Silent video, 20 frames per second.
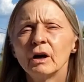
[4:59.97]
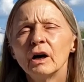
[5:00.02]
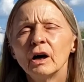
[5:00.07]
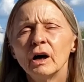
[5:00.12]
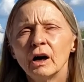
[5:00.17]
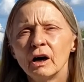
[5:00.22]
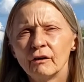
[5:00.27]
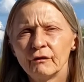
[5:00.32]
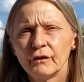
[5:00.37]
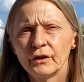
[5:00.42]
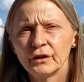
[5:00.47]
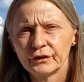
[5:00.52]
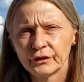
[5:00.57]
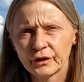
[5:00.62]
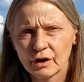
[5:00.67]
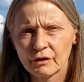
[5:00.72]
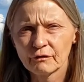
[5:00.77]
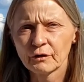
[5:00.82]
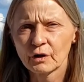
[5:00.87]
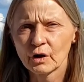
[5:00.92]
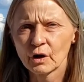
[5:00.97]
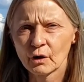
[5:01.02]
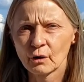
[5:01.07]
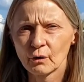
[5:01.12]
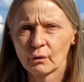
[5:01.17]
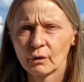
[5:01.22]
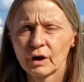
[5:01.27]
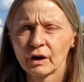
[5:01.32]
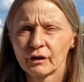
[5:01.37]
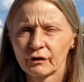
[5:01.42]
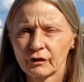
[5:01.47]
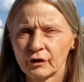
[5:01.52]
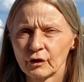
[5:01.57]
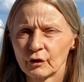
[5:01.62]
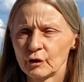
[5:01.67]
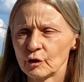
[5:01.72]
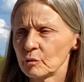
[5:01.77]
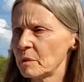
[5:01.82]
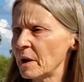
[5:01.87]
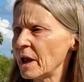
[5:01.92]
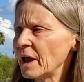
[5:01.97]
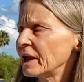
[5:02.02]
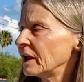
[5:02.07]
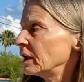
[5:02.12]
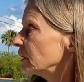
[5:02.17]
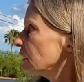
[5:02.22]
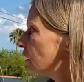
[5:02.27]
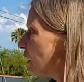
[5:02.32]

of the SafeCoat exterior paint.